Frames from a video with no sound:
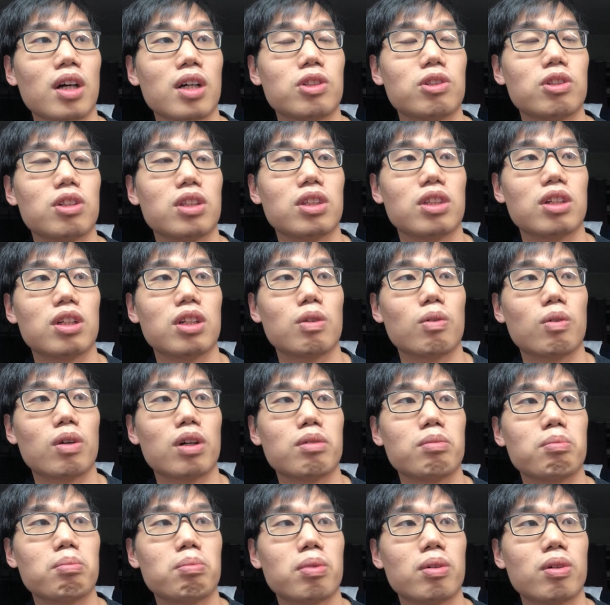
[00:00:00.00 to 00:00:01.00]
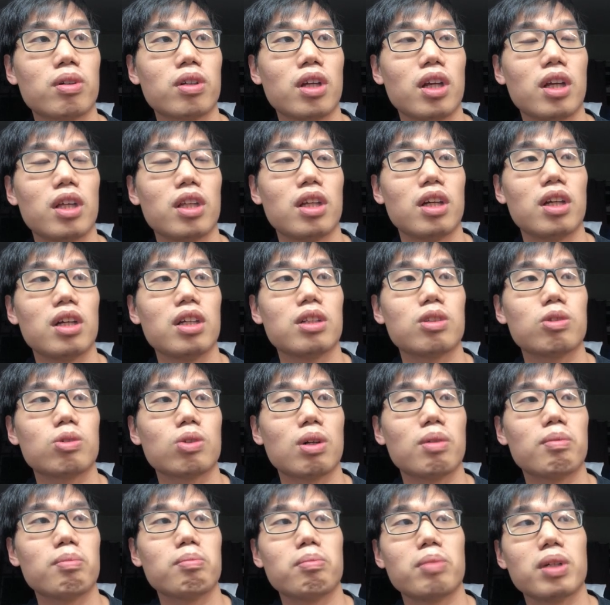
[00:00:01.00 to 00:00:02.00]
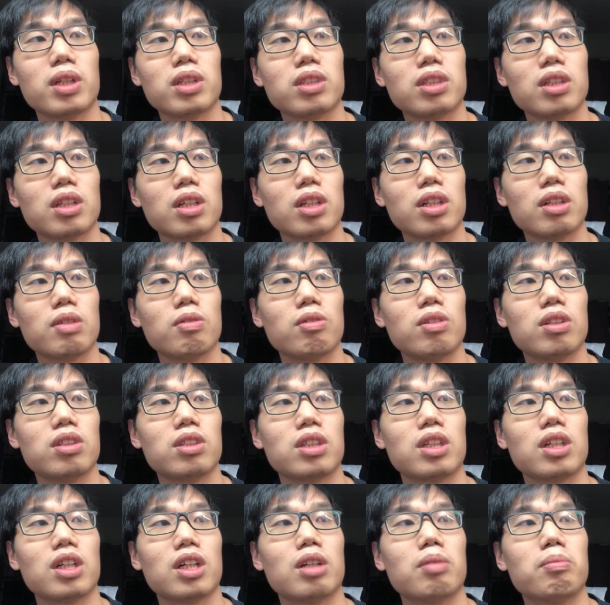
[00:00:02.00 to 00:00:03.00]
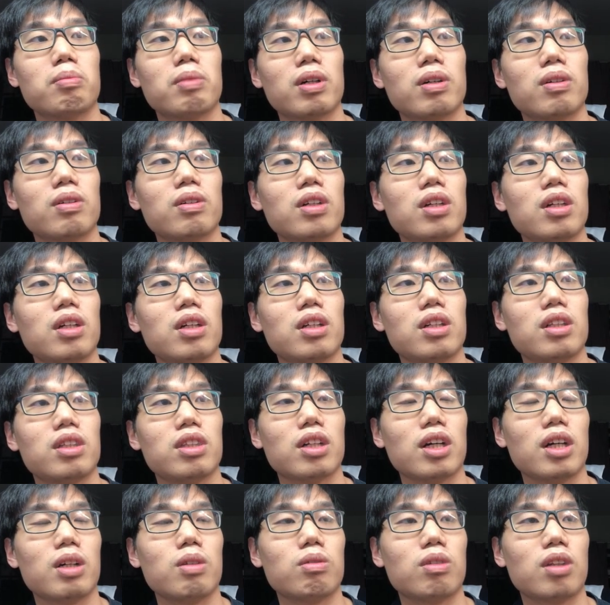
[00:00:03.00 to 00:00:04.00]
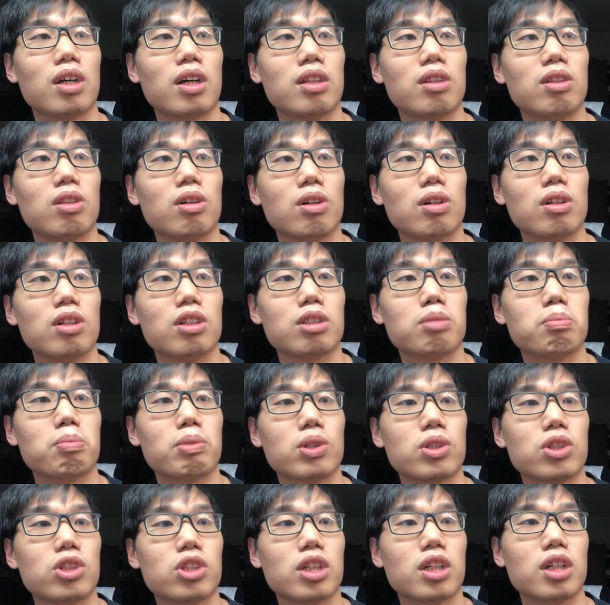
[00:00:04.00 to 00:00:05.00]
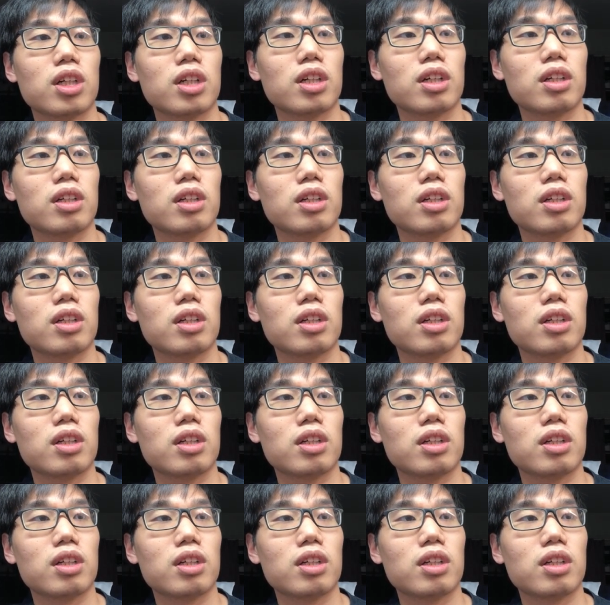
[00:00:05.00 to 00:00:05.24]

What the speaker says: 131.88. So I'm basically risking about $9 to $10 per share.